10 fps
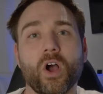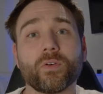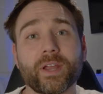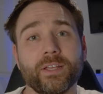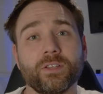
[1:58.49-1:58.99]
All
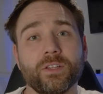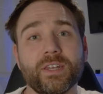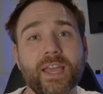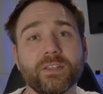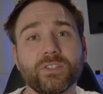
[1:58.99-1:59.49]
right,
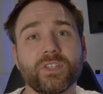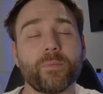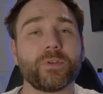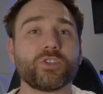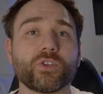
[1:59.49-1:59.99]
next
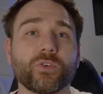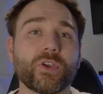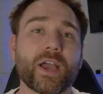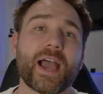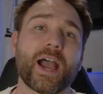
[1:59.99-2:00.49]
I'm gonna show
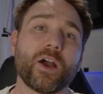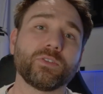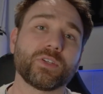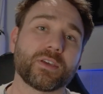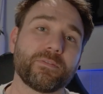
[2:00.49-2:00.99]
you how
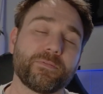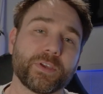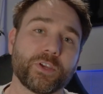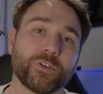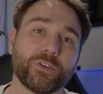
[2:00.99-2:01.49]
to
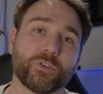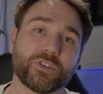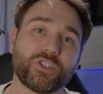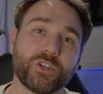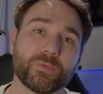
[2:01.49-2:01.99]
configure
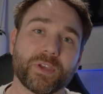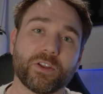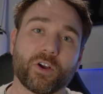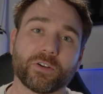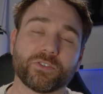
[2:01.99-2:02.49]
your
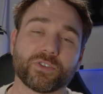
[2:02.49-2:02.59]
G-RAID hard